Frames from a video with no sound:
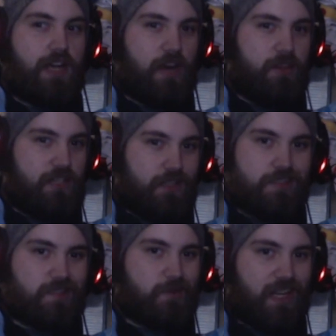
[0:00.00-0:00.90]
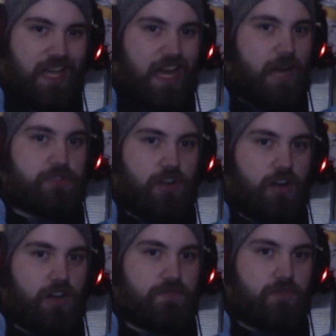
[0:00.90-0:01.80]
I would need to get some kind of capture
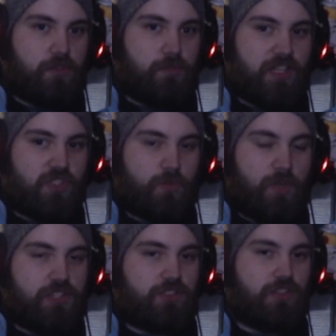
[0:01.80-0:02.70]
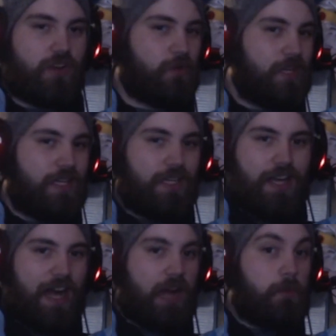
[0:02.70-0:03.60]
card for my Switch, so
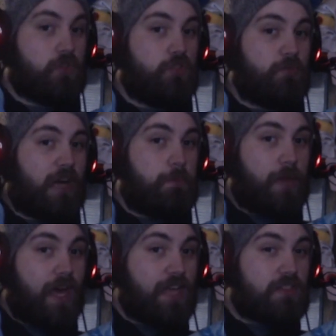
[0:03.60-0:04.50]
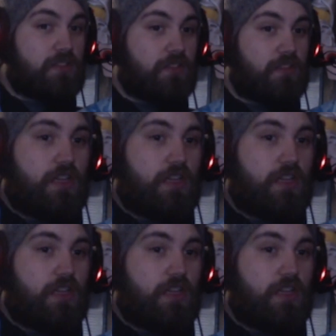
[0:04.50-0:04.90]
I will do my best.